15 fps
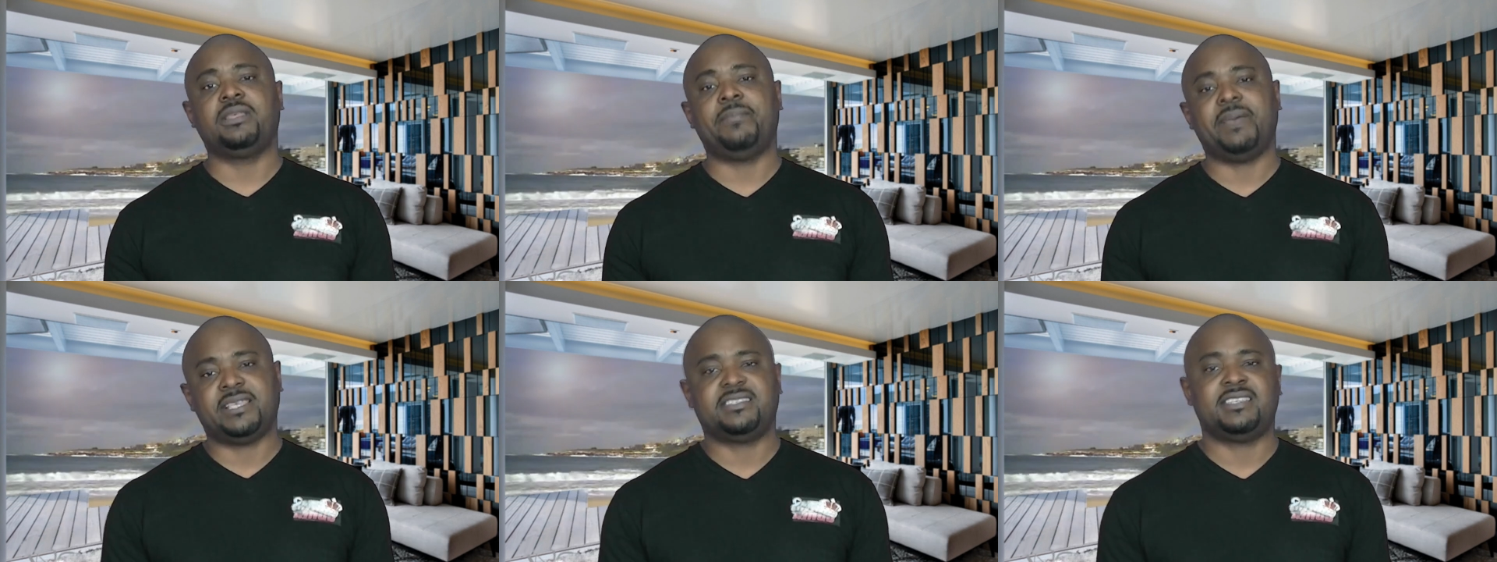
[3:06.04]
the
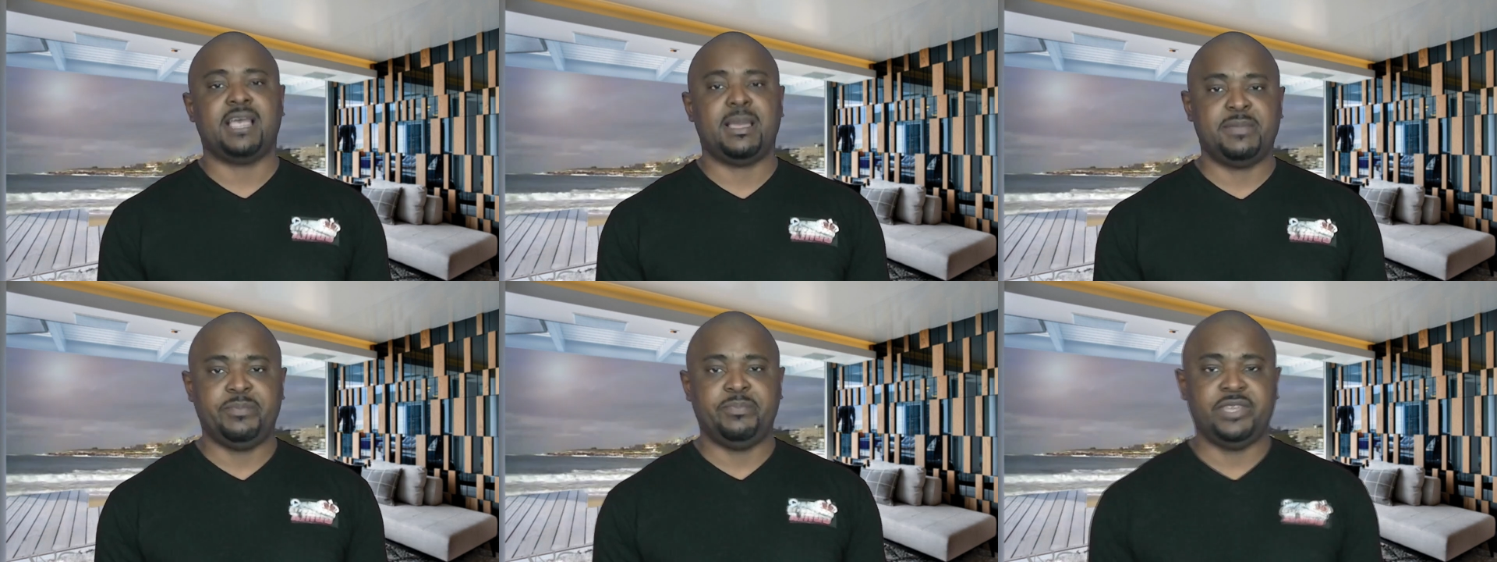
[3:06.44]
best
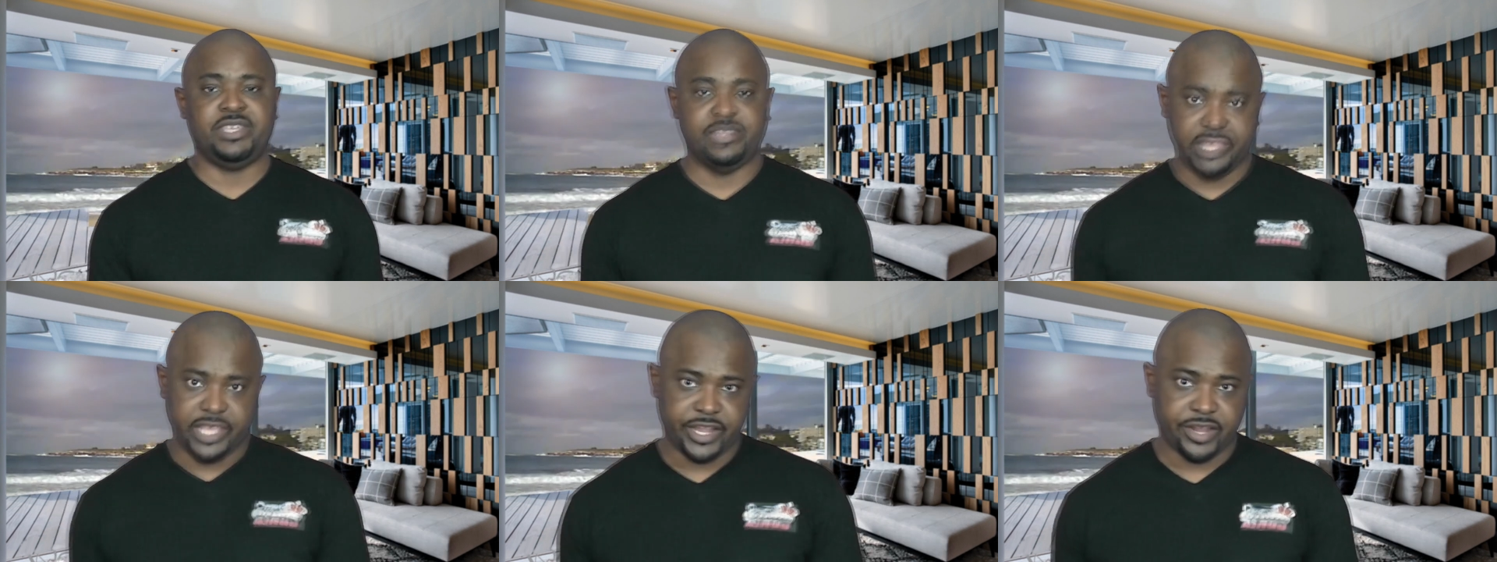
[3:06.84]
time to be
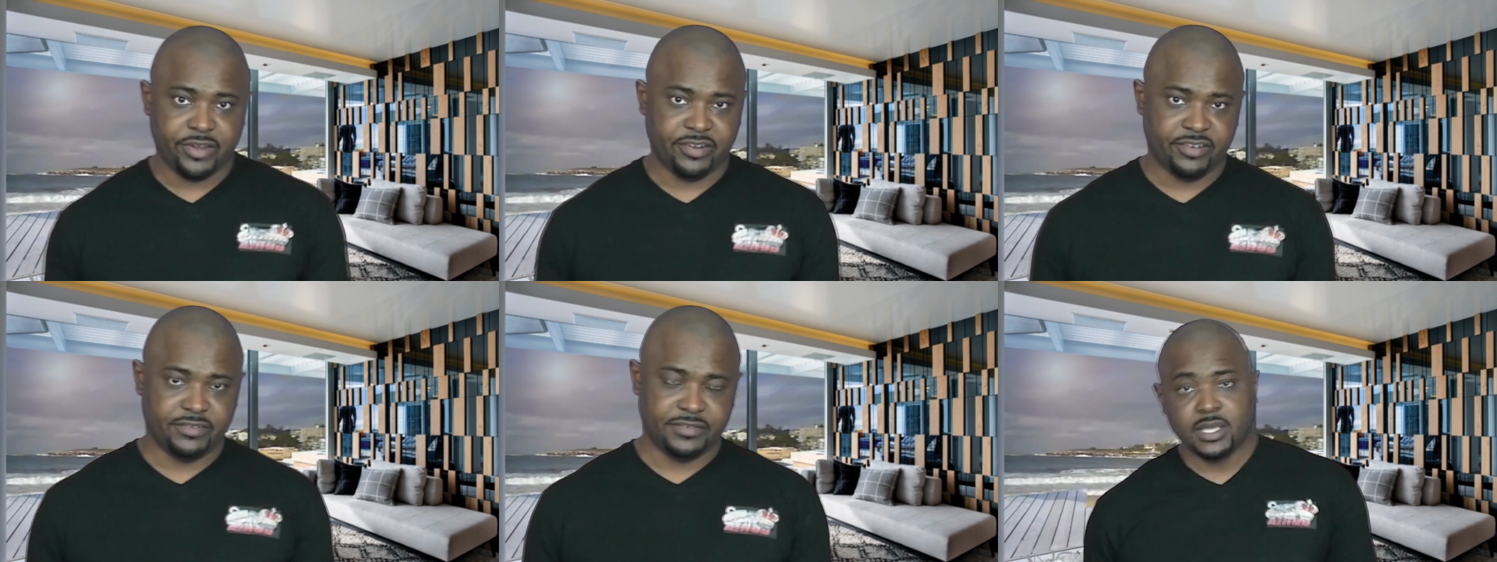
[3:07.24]
there.
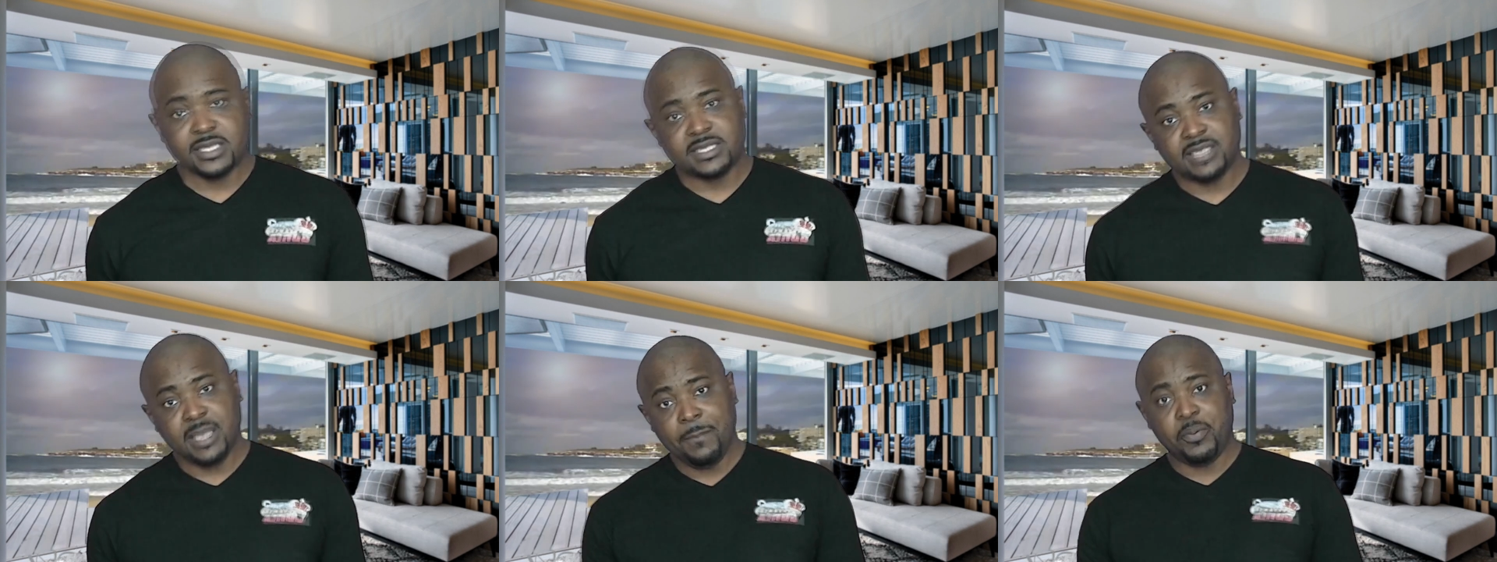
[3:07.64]

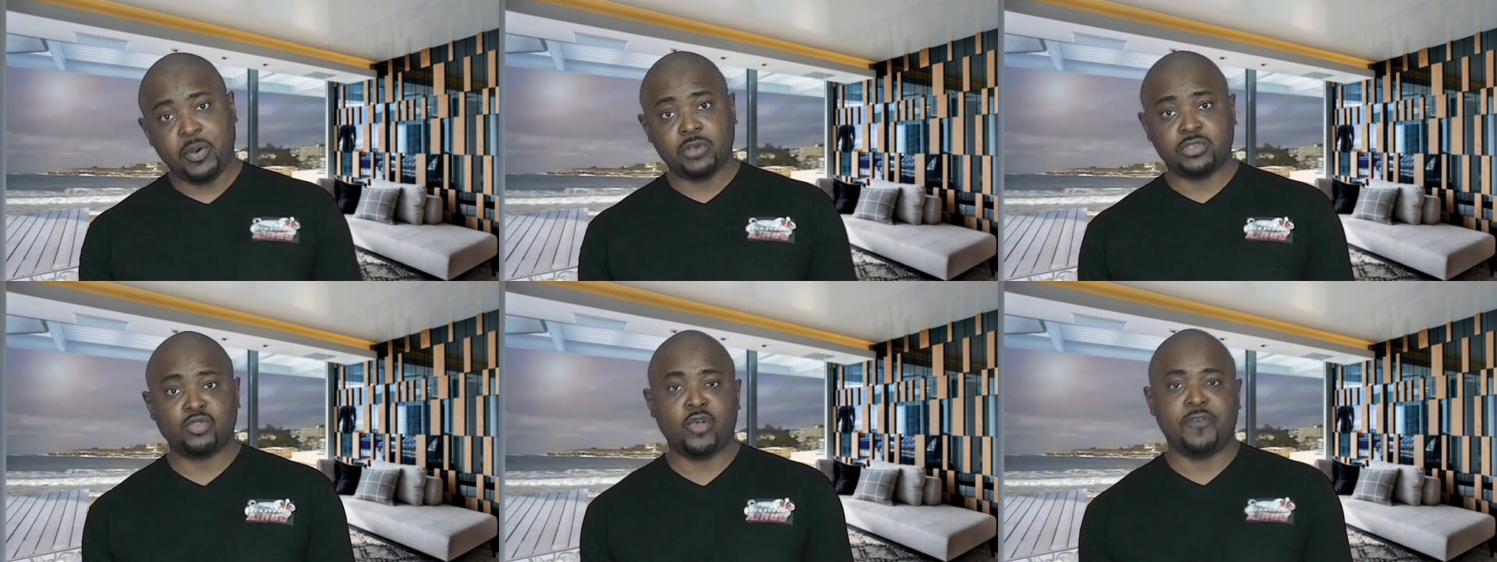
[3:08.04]
Some
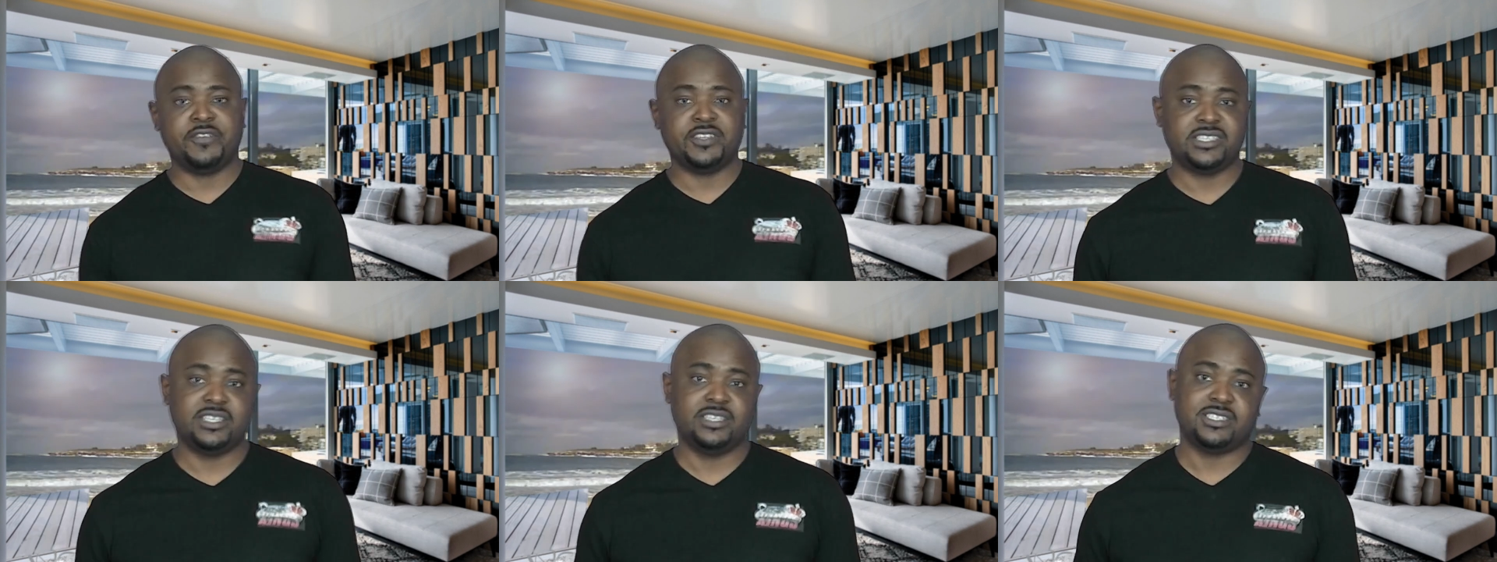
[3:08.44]
post
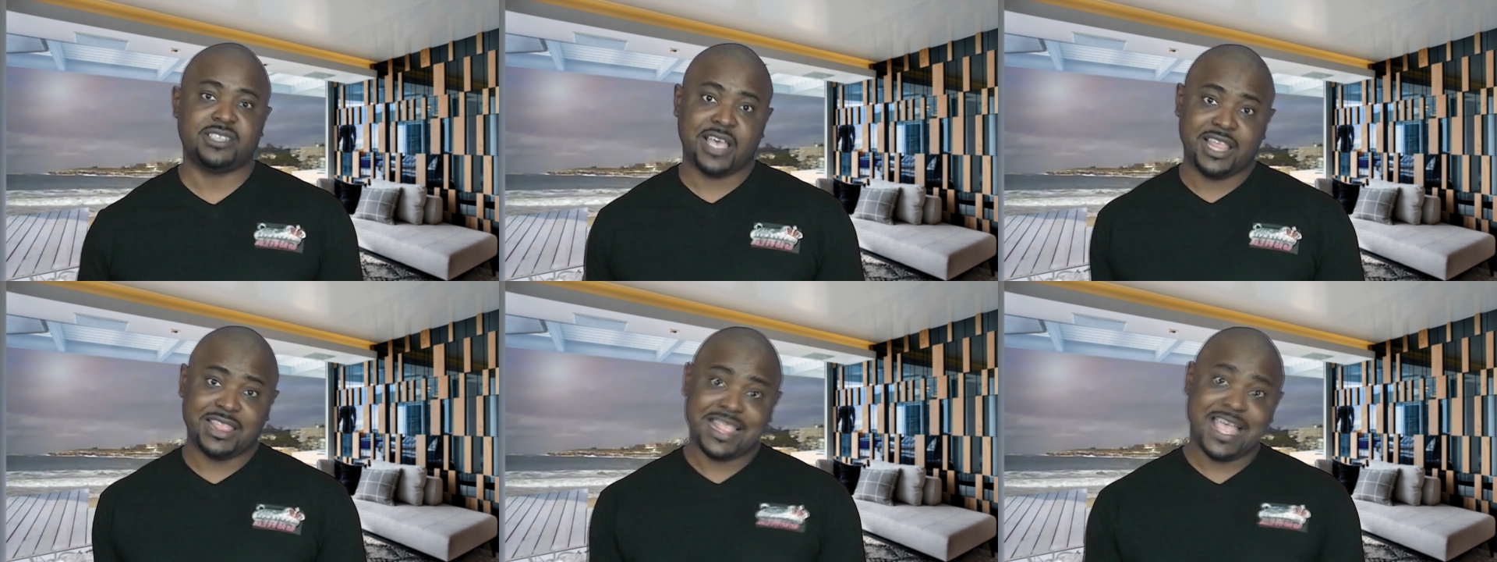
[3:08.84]
offices
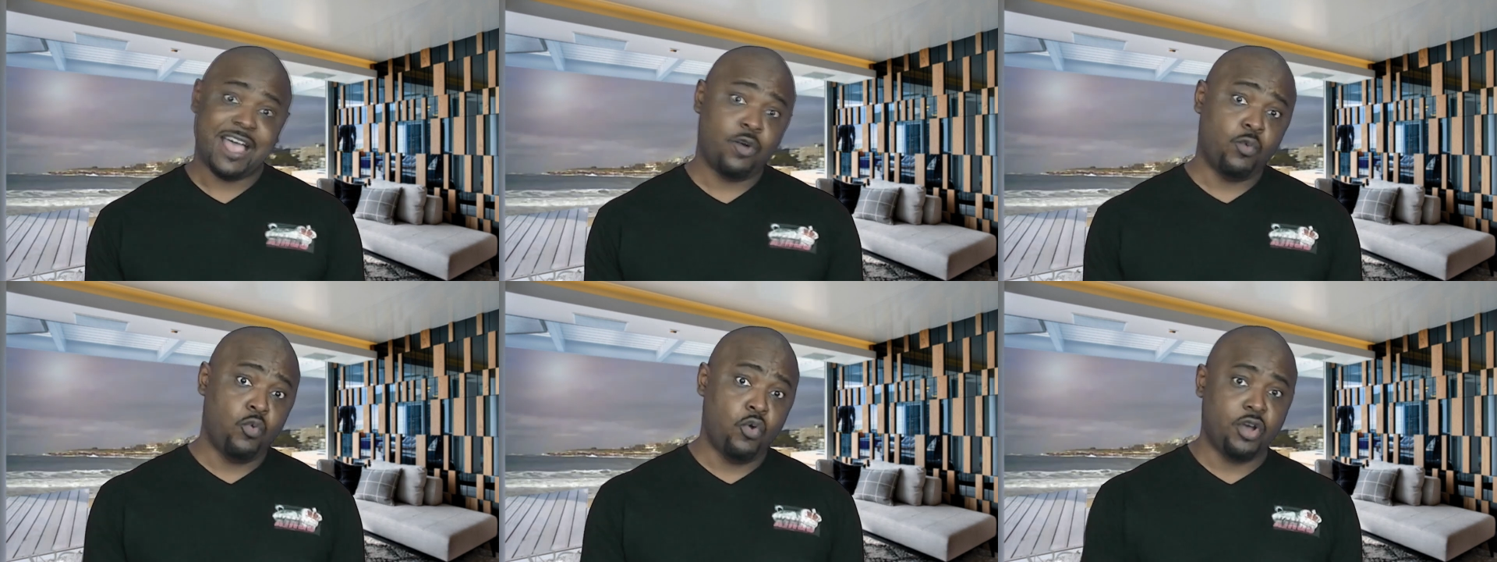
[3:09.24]

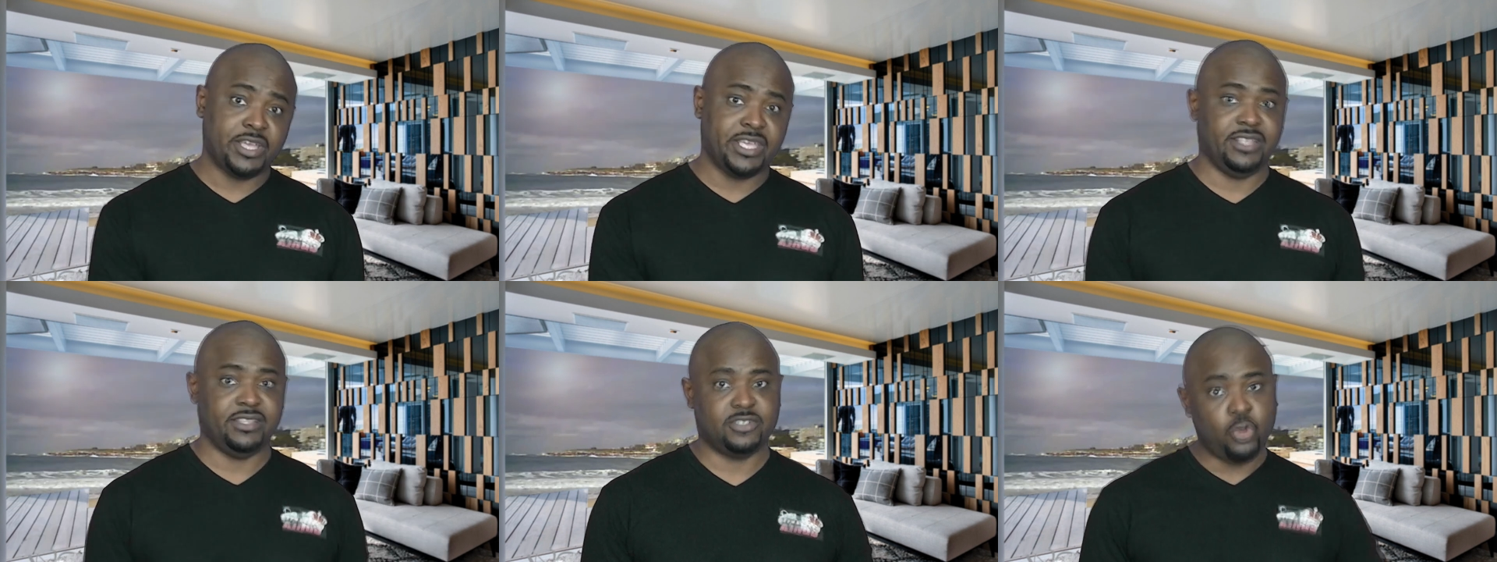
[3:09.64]
allow
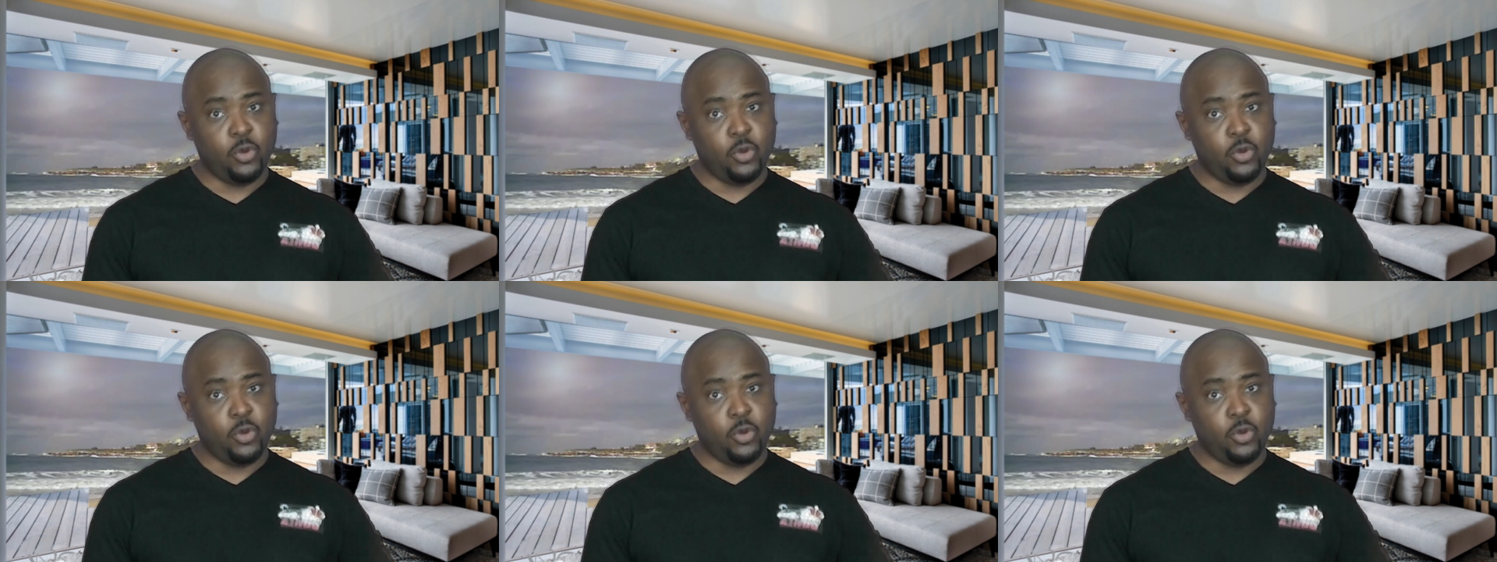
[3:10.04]
walk-ins.